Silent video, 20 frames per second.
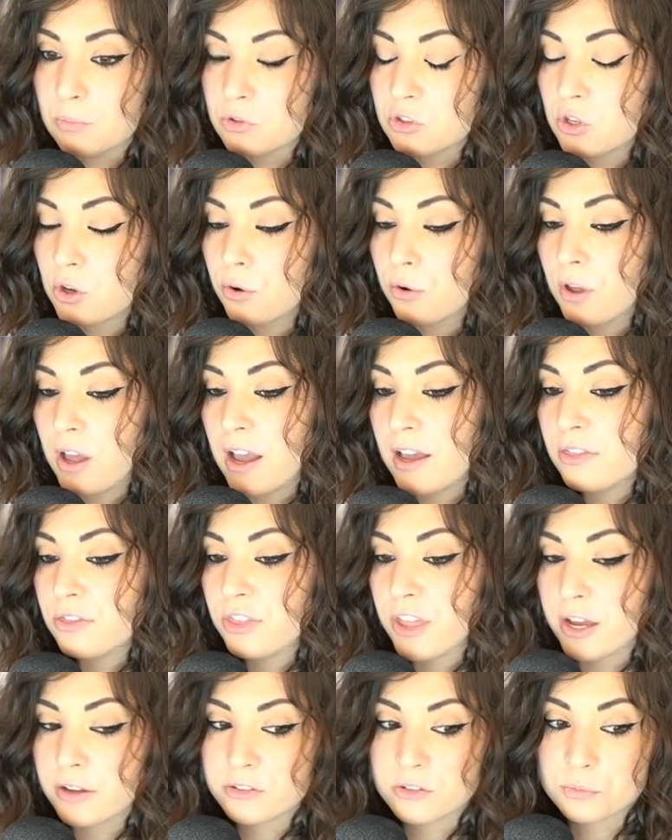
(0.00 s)
So I
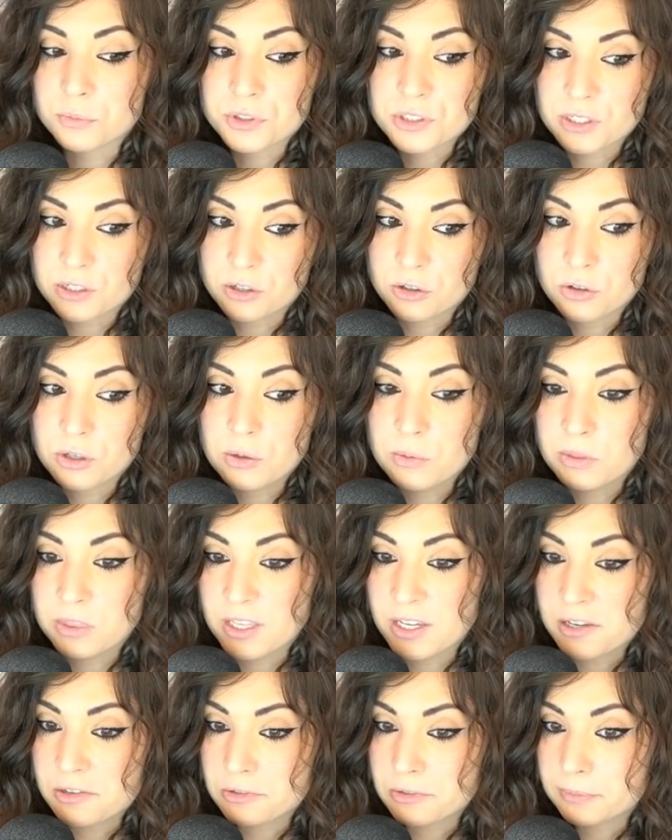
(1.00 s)
1000% agree with
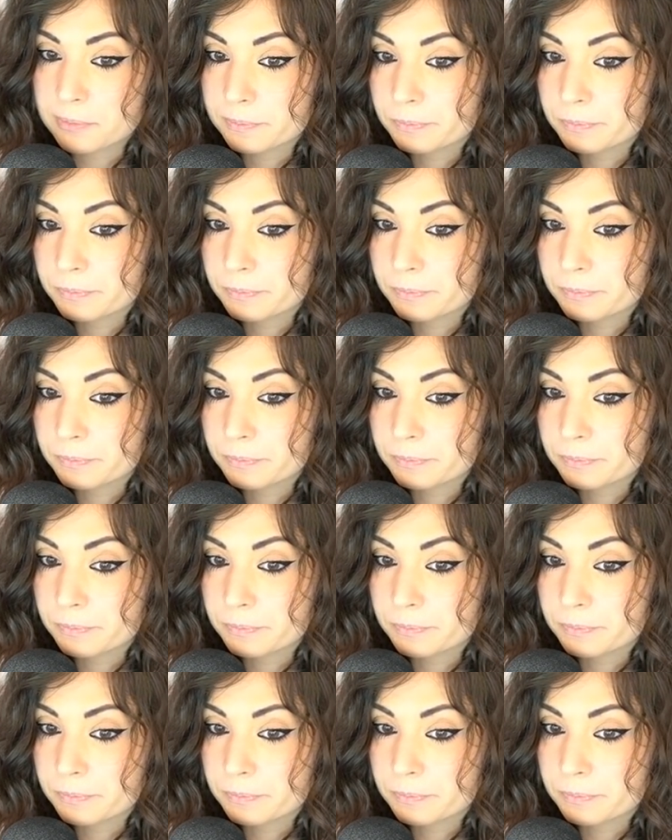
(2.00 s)
this.